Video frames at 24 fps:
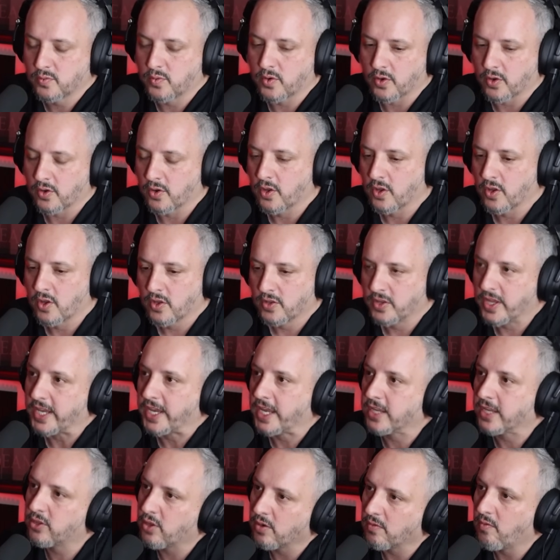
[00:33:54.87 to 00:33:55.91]
where they
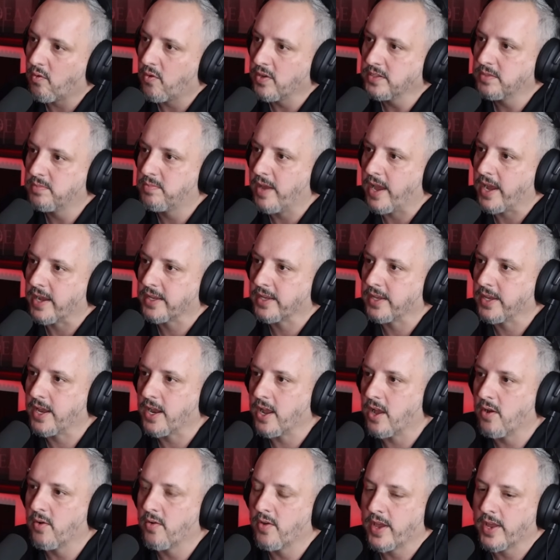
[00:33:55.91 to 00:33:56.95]
get their voice back,
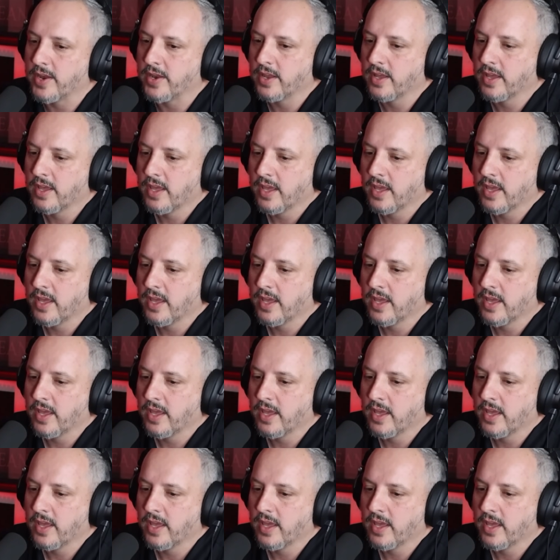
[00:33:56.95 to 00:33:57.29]
and